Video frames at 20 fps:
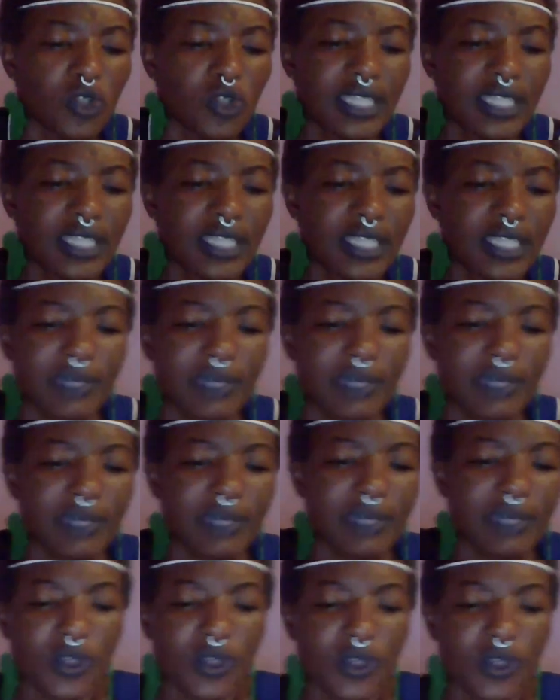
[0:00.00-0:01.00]
Trying to
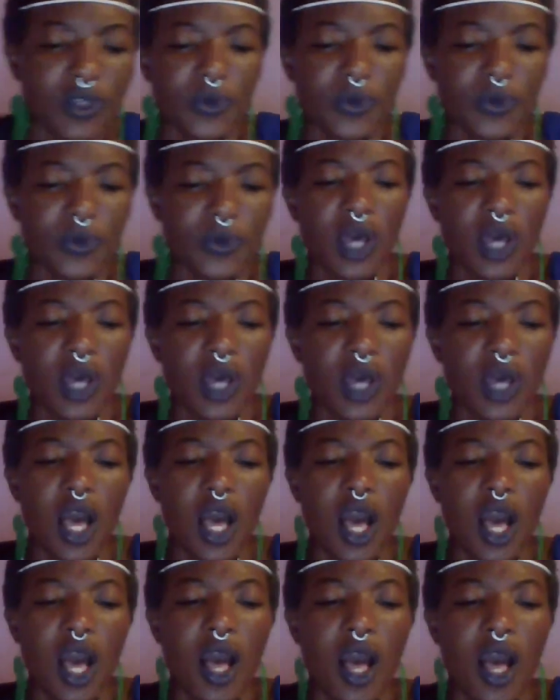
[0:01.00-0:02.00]
mess with you.
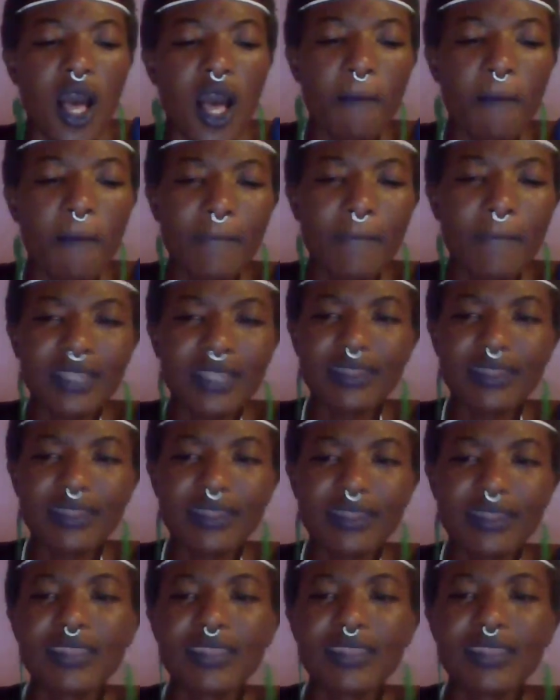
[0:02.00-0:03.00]
But
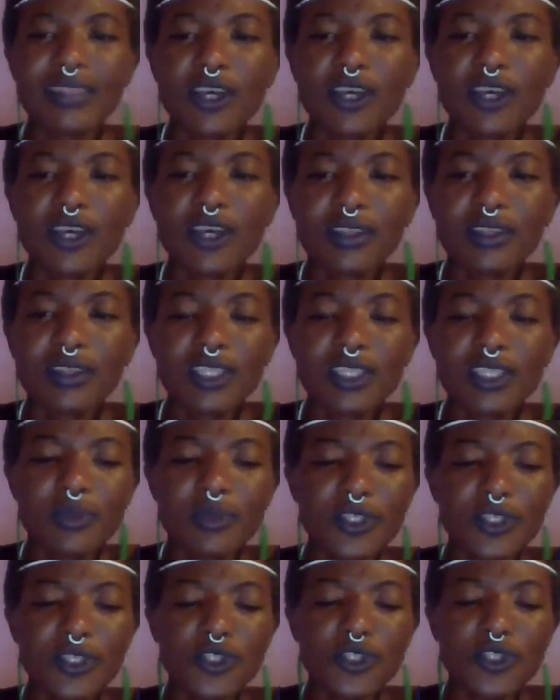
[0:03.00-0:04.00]

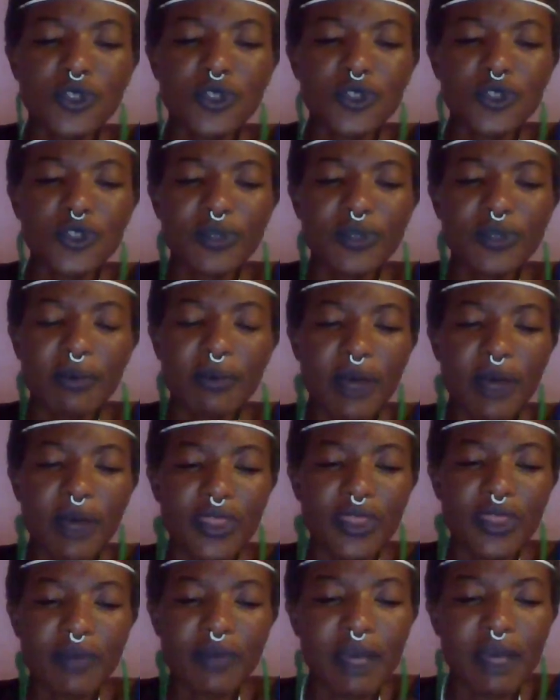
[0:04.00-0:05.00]
this person, you could dream
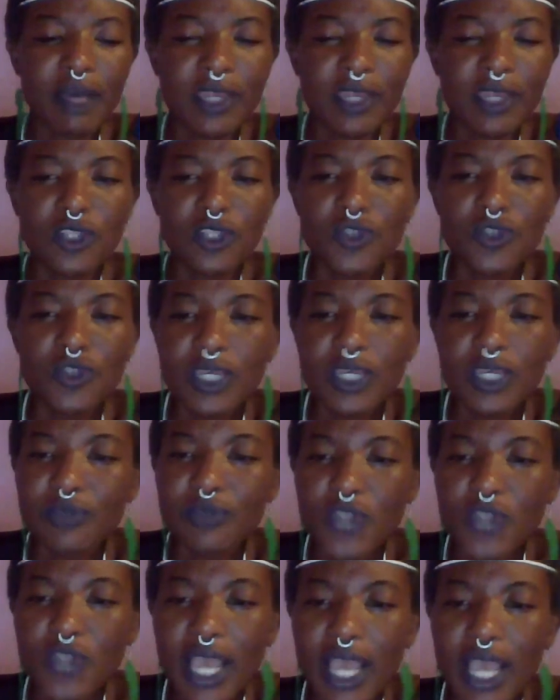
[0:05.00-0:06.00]
about them coming in your
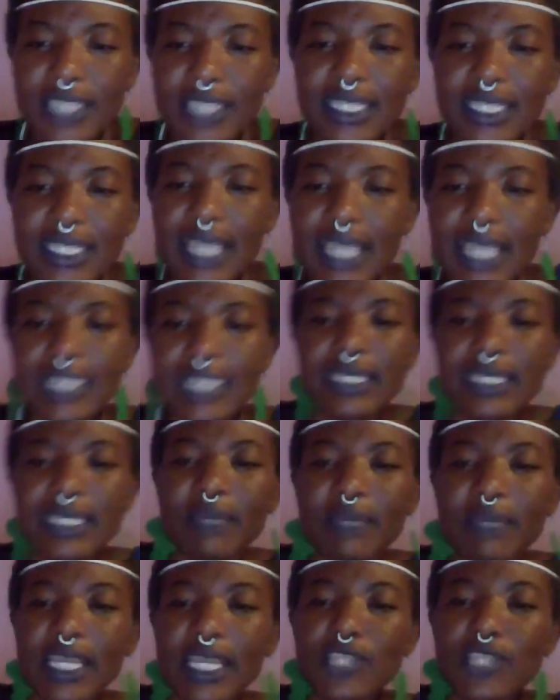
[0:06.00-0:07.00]
dream, trying to like
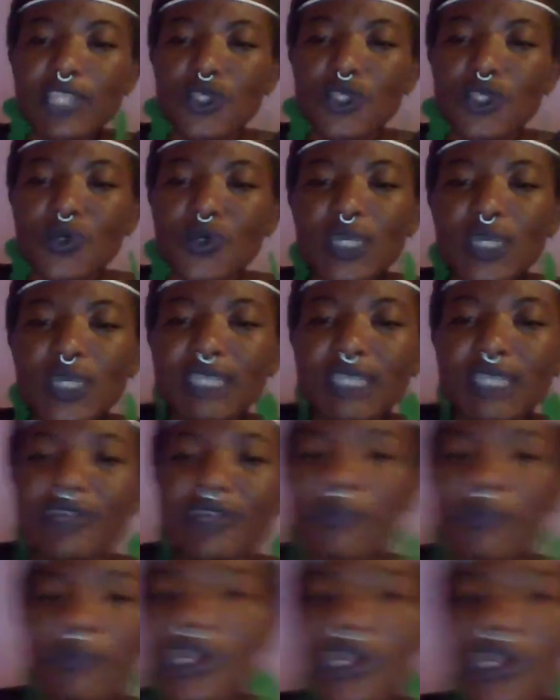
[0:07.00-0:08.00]
intimidate you, as
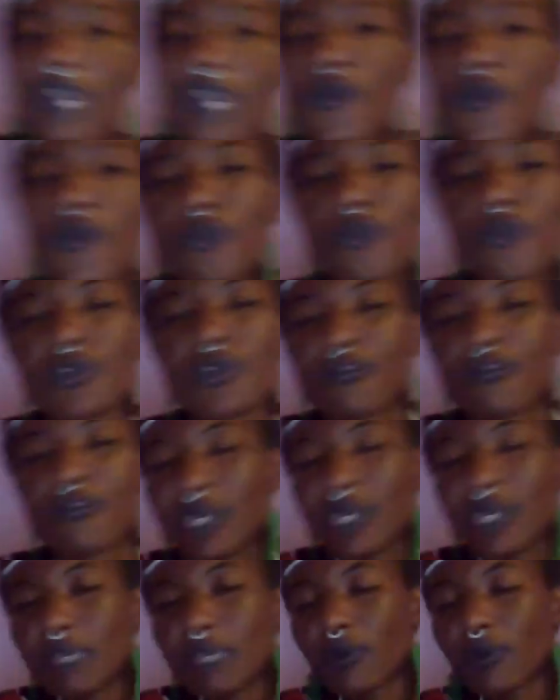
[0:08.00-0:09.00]
if they bring in groups
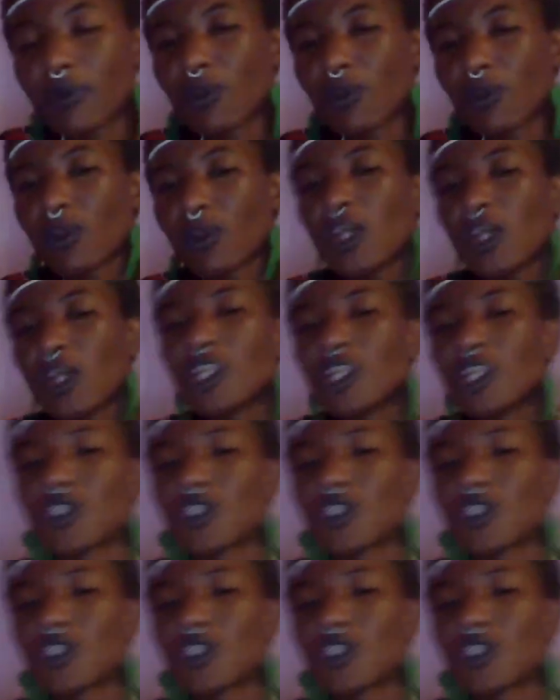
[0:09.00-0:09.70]
of people